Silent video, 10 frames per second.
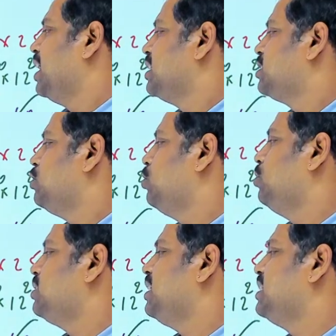So
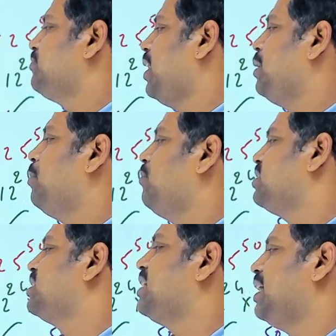since 5 powers is
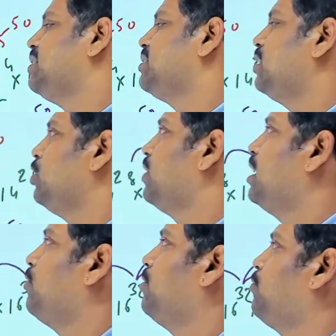the answer, you will get
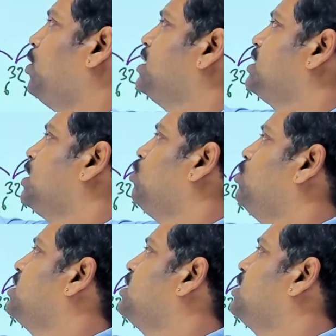140 zeros